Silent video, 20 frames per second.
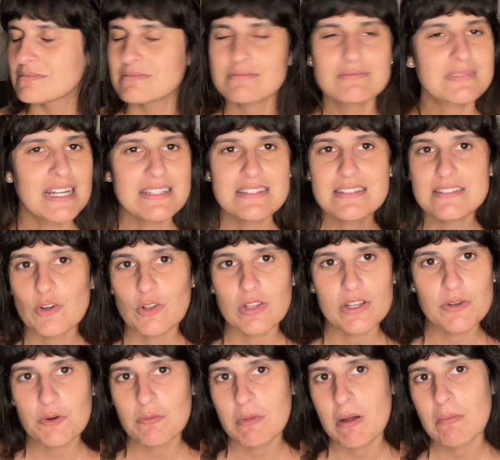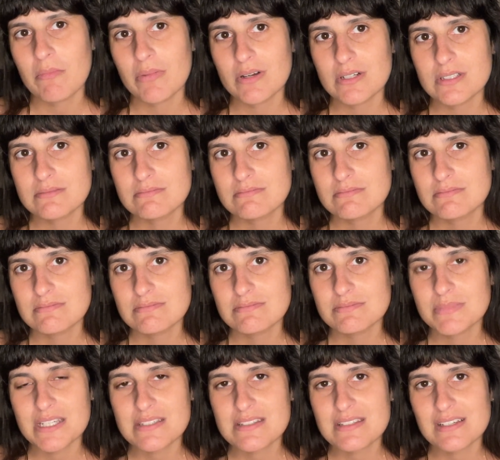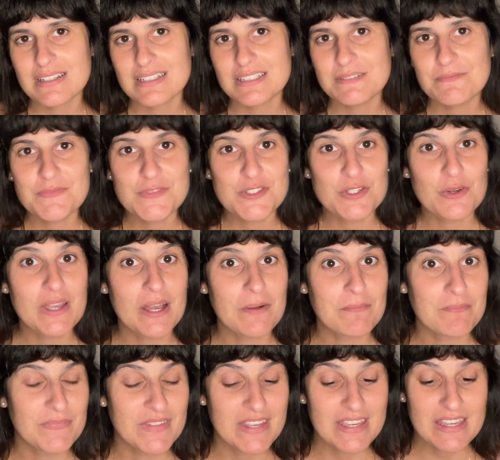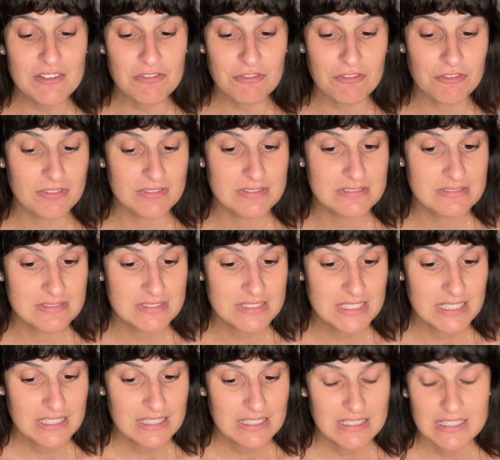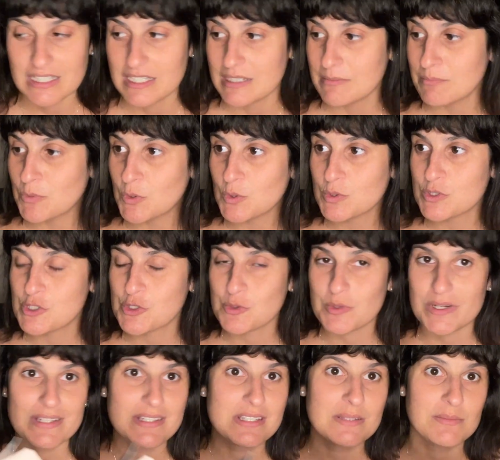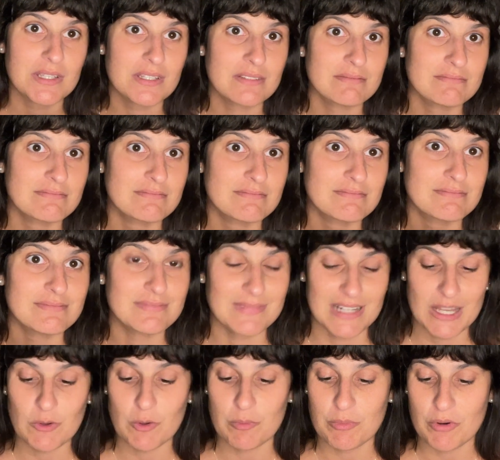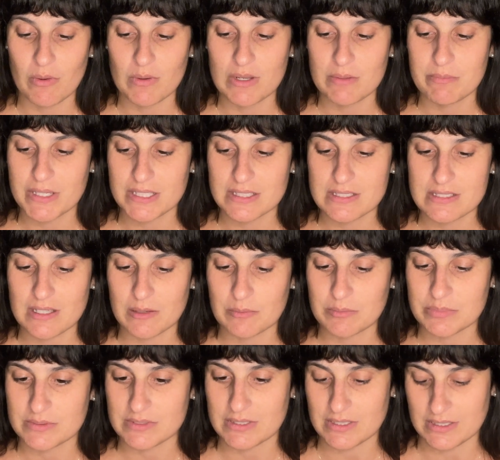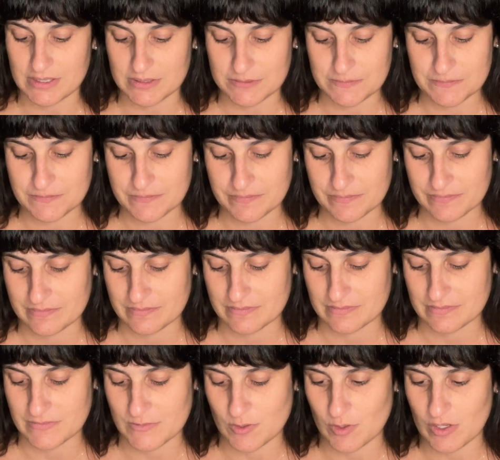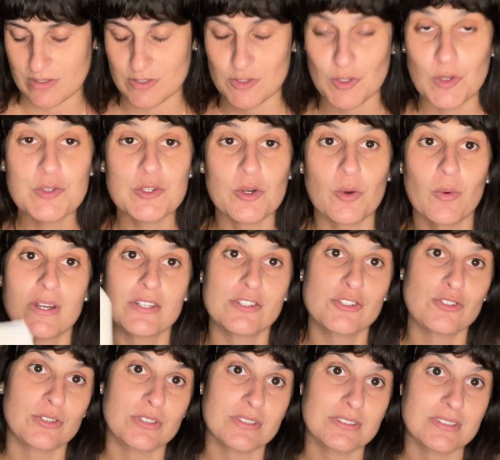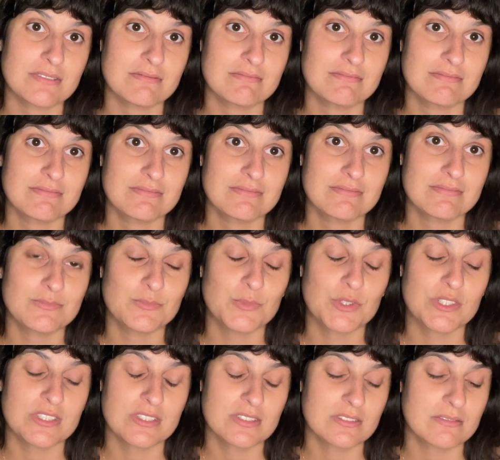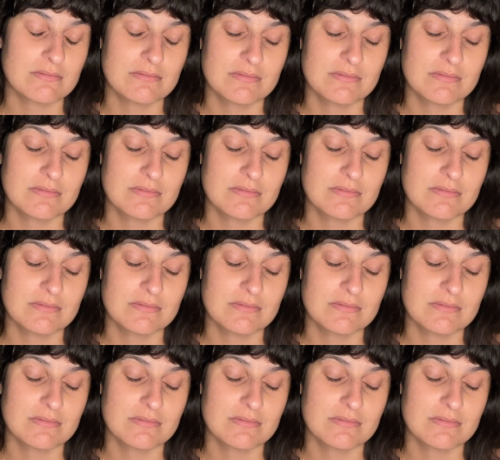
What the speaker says: That's all I remember, basically. So yeah, if mood strikes me, I will probably pick this up. So yeah, it's also quite short, which